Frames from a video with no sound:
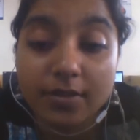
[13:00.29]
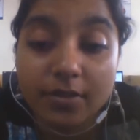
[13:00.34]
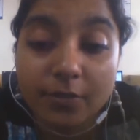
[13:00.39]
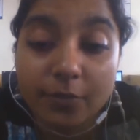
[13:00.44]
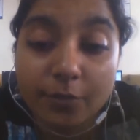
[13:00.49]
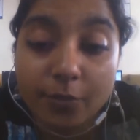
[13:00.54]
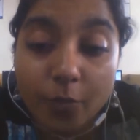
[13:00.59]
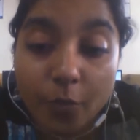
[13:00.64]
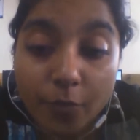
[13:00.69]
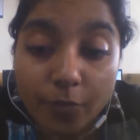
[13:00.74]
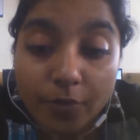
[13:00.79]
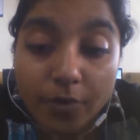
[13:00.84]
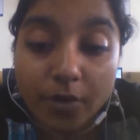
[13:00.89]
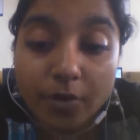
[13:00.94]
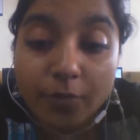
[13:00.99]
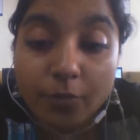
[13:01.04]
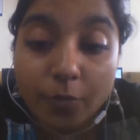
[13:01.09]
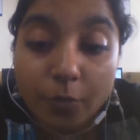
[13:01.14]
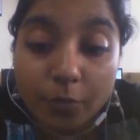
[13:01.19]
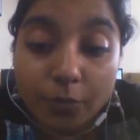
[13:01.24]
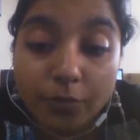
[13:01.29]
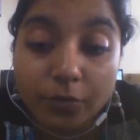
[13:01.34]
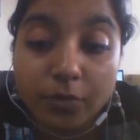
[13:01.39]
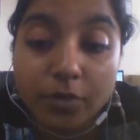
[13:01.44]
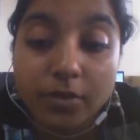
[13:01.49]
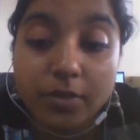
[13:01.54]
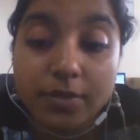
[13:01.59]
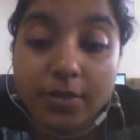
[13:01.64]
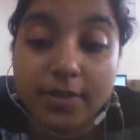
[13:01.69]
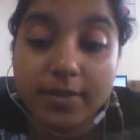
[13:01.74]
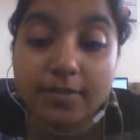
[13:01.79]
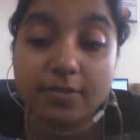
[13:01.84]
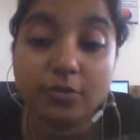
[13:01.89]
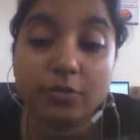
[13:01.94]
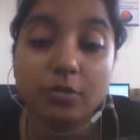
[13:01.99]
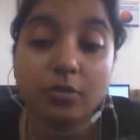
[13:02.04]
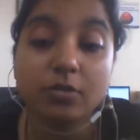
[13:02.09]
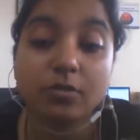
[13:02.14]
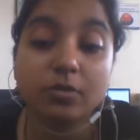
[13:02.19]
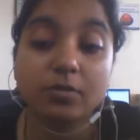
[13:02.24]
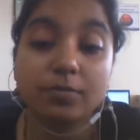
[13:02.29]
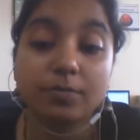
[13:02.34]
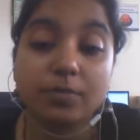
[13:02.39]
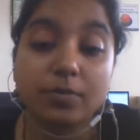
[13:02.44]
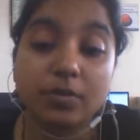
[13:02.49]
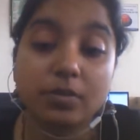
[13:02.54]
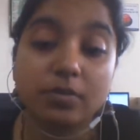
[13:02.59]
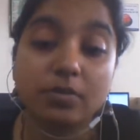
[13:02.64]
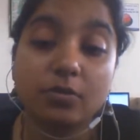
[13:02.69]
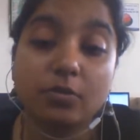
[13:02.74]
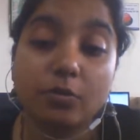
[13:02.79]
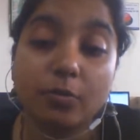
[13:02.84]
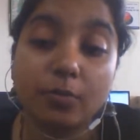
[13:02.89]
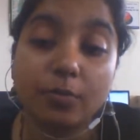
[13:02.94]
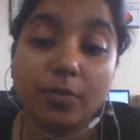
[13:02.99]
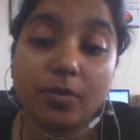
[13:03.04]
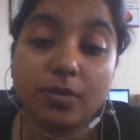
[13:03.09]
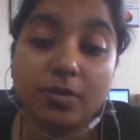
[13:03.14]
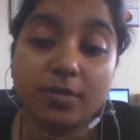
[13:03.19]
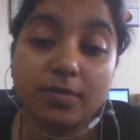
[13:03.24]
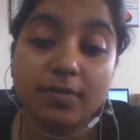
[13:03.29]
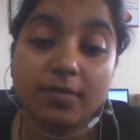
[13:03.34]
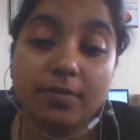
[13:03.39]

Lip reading: foveal test of Cooper's.